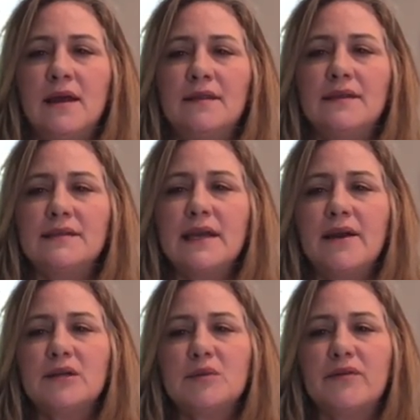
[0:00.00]
This
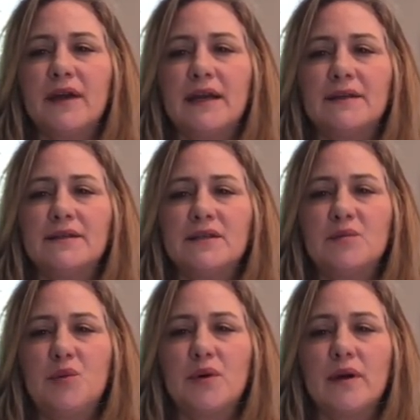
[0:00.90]
care is provided to
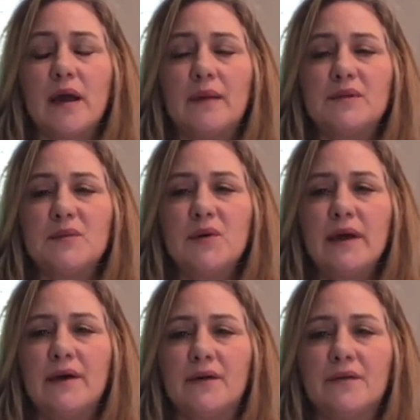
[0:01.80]
support optimal
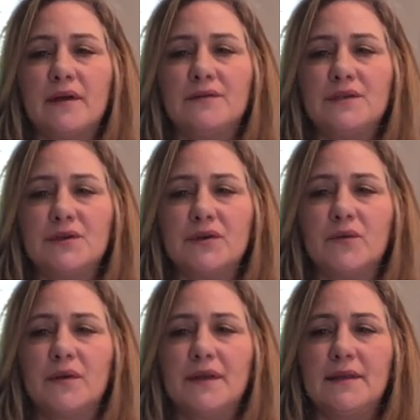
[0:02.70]
health of children
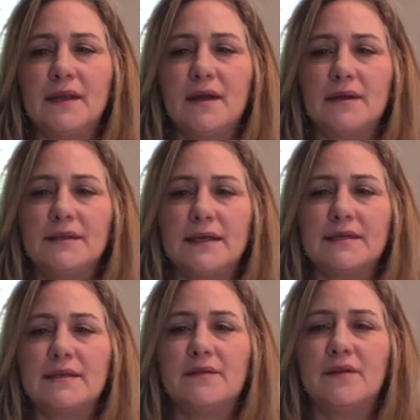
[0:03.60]
within the
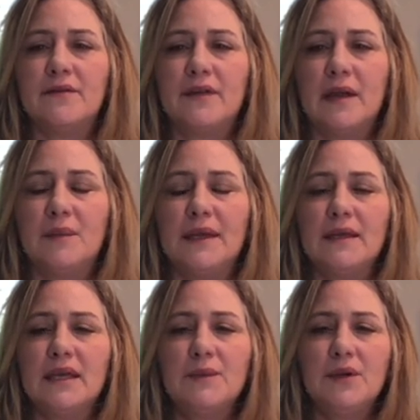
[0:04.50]
context of their family,
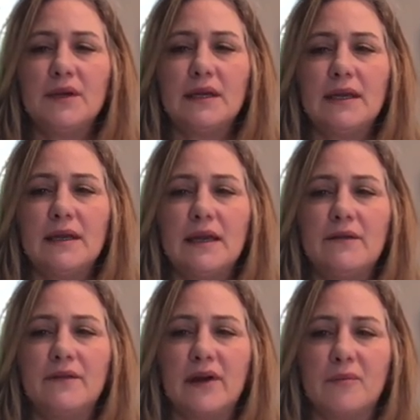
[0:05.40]
community, and
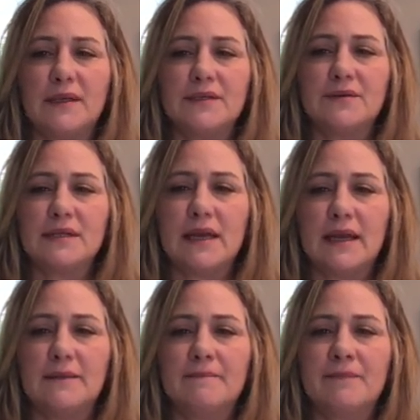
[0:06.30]
environmental
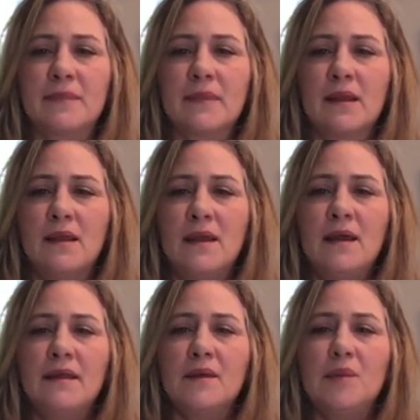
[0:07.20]
setting.
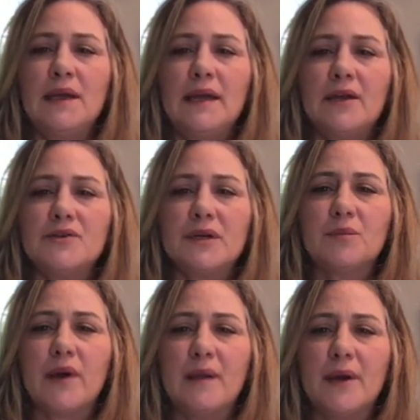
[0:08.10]
The pediatric
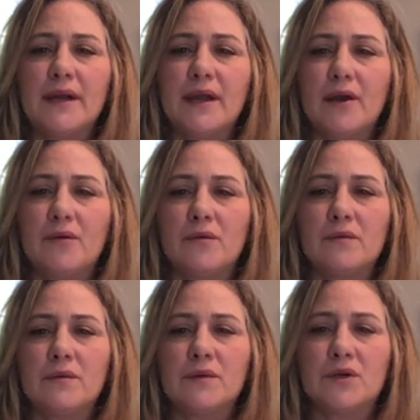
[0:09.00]
primary care
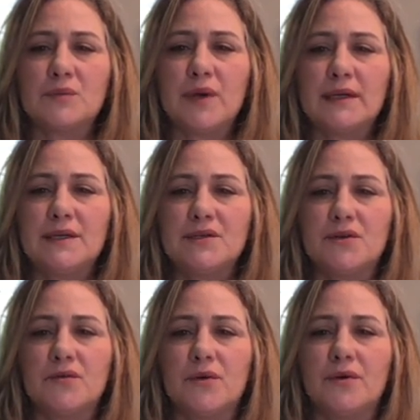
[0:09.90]
nurse
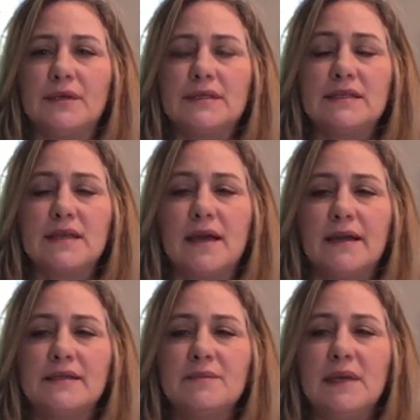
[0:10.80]
practitioner role is
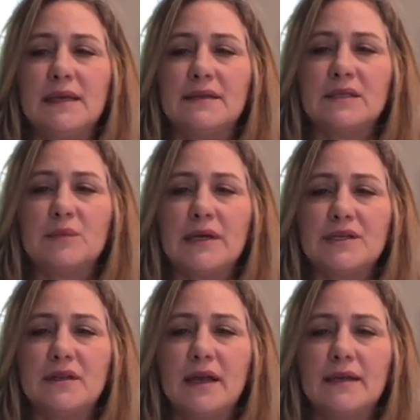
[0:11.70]
designed to meet the
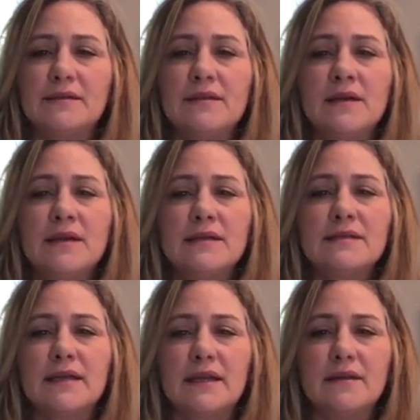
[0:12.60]
specialized
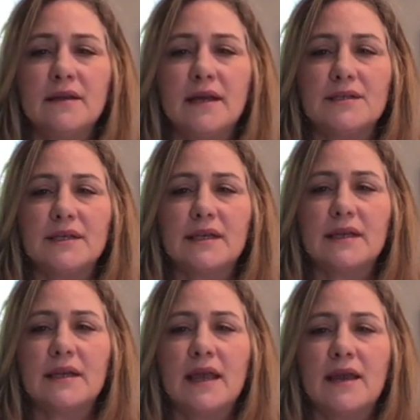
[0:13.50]
psychologic
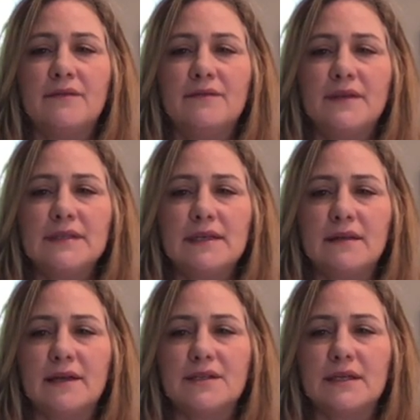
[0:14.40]
and
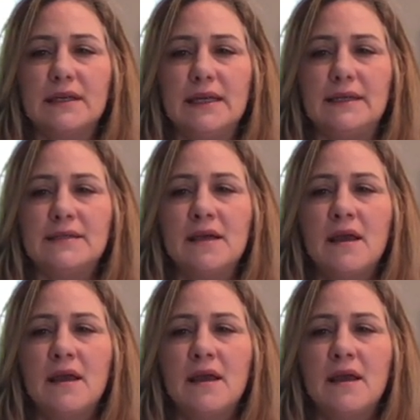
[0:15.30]
physiologic needs